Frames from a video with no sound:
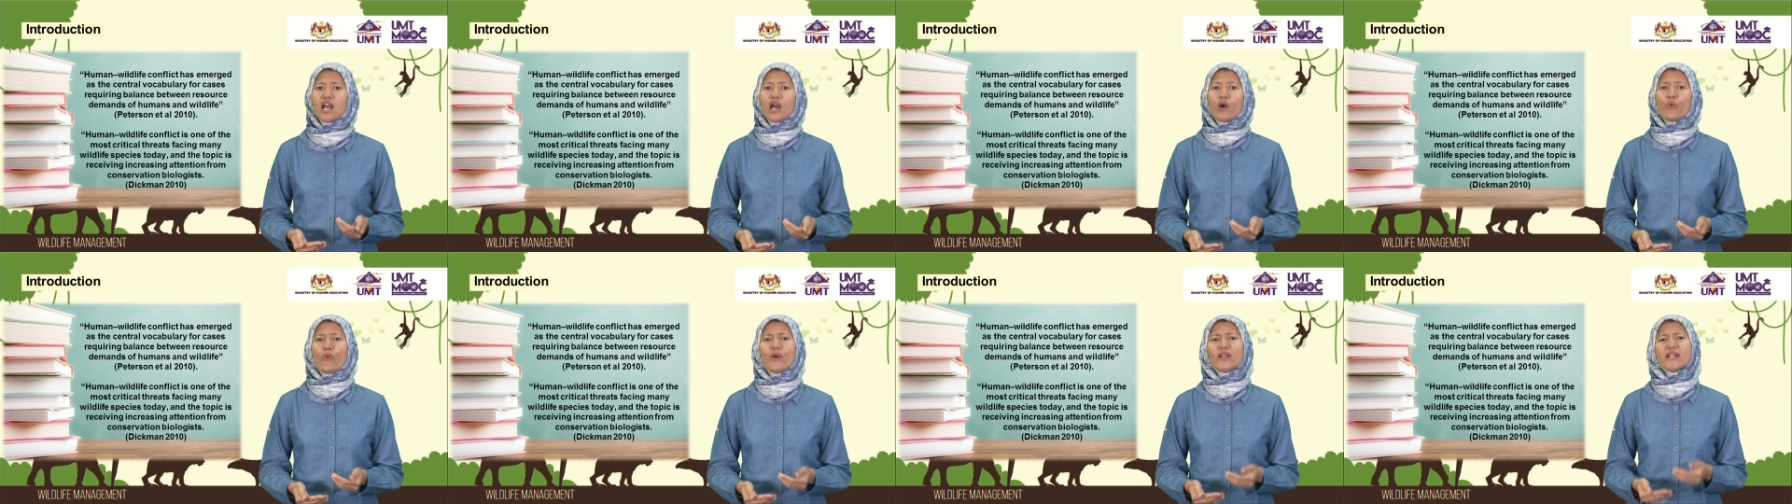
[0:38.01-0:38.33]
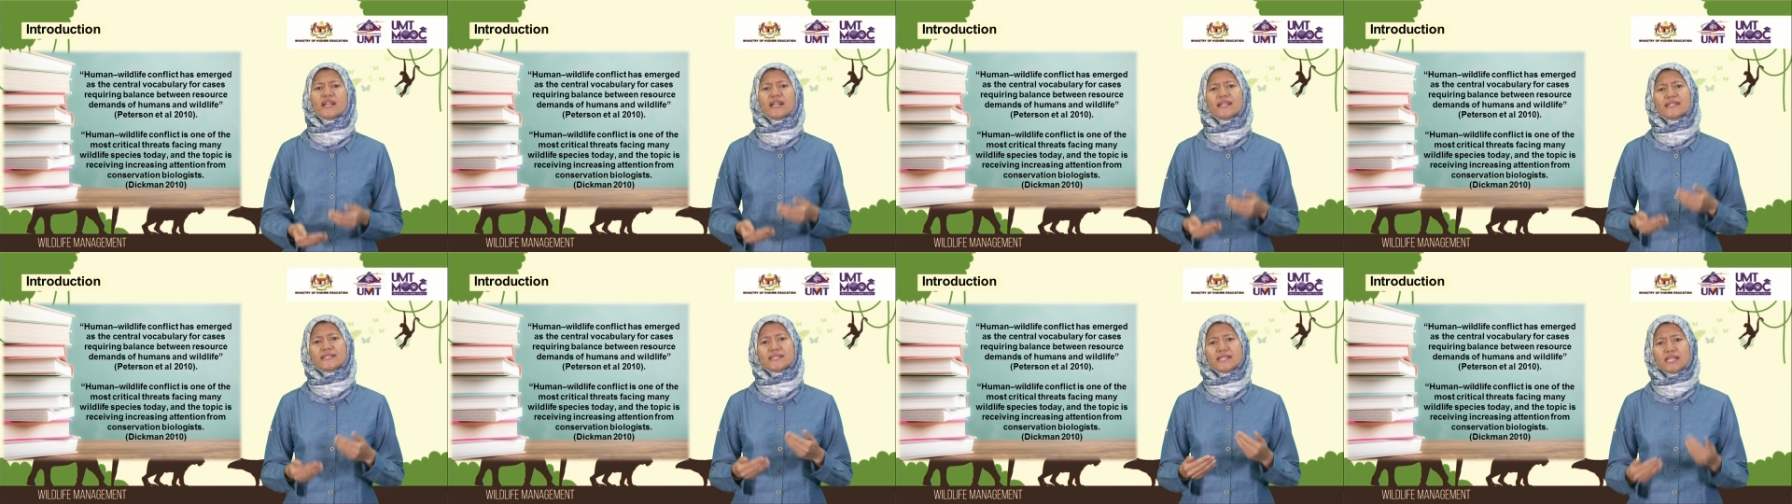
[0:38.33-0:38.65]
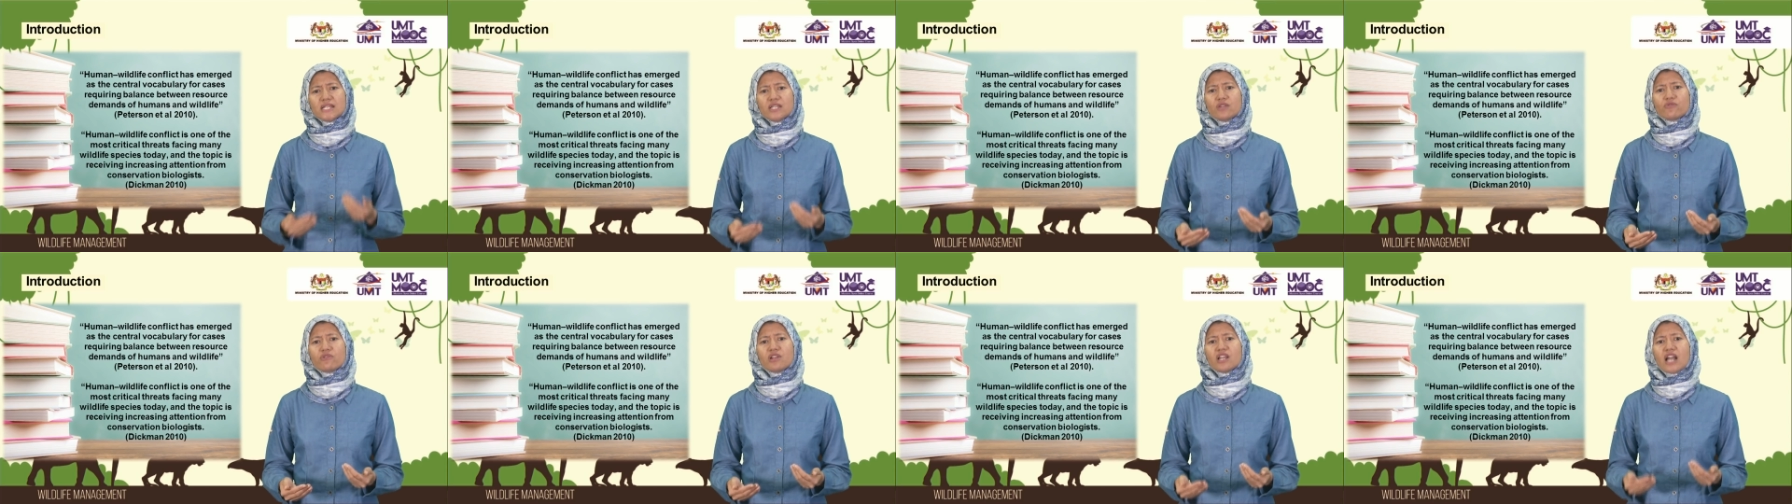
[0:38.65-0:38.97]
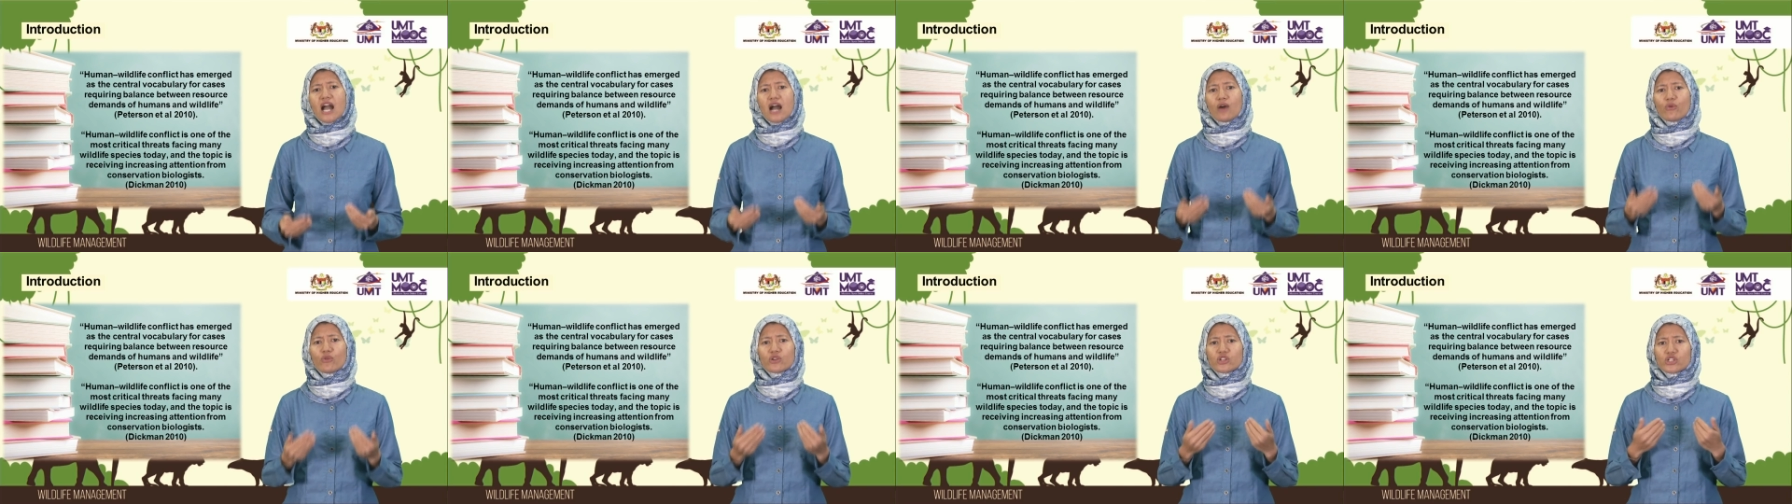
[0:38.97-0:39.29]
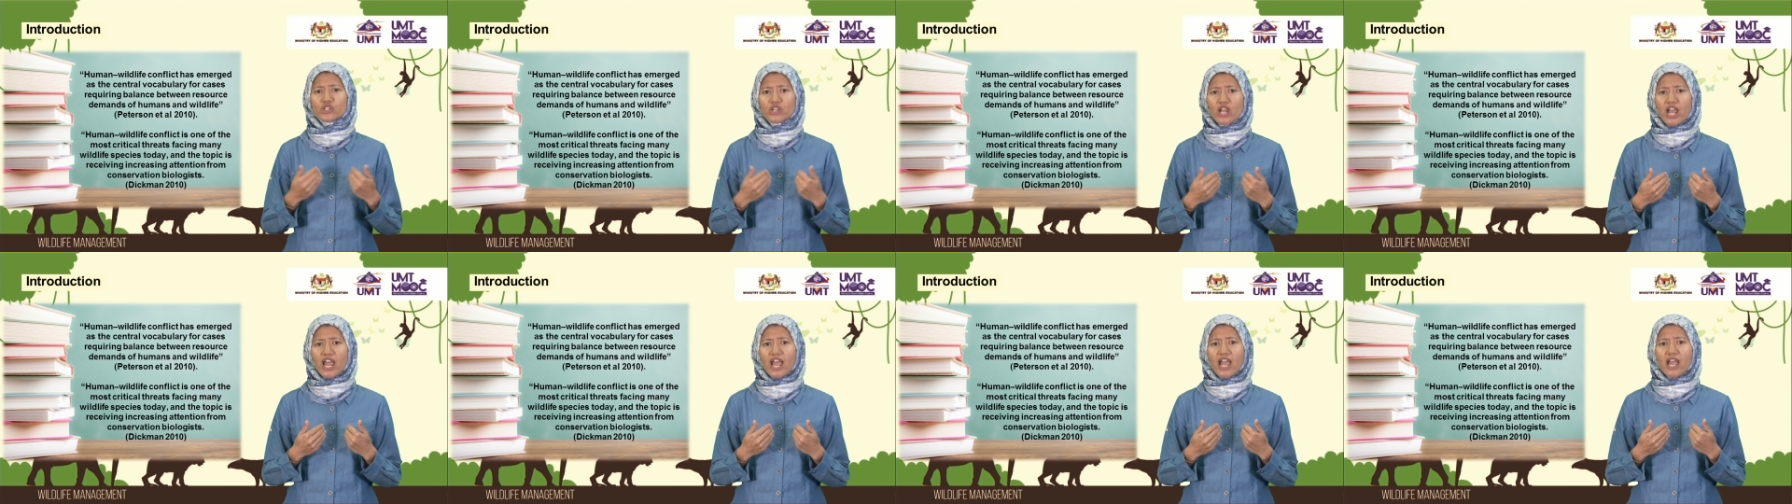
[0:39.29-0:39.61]
when considering our
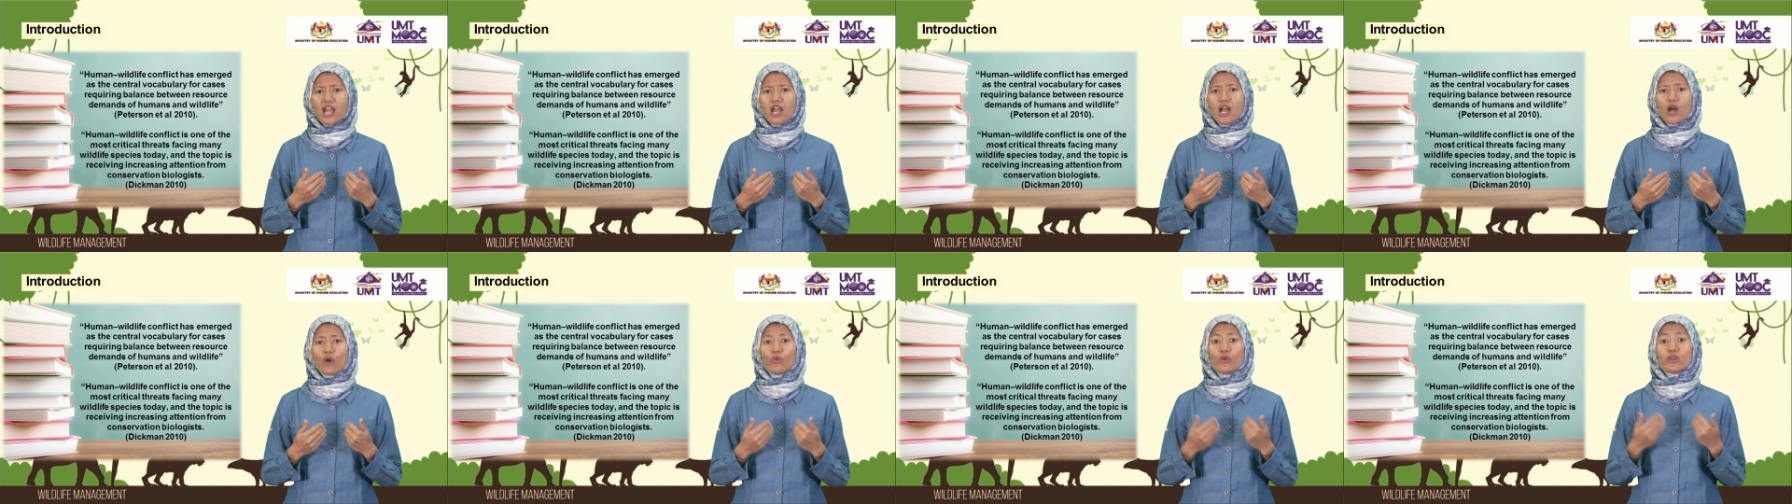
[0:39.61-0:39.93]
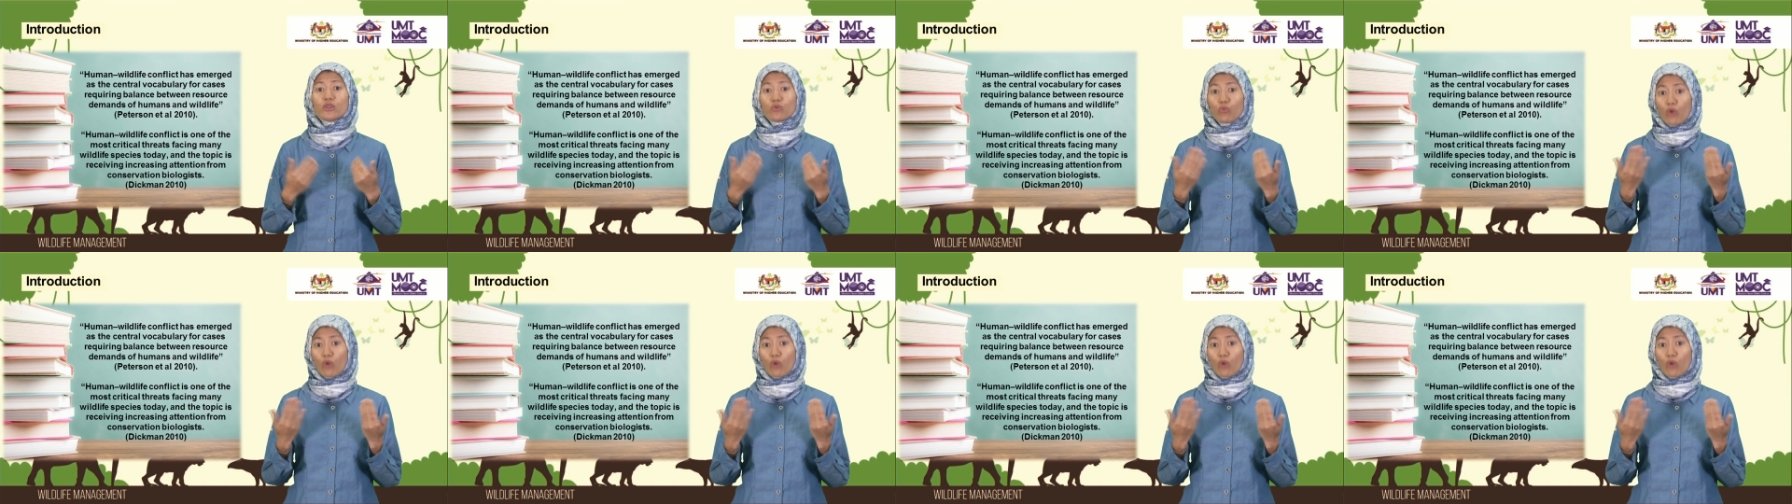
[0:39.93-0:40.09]
share with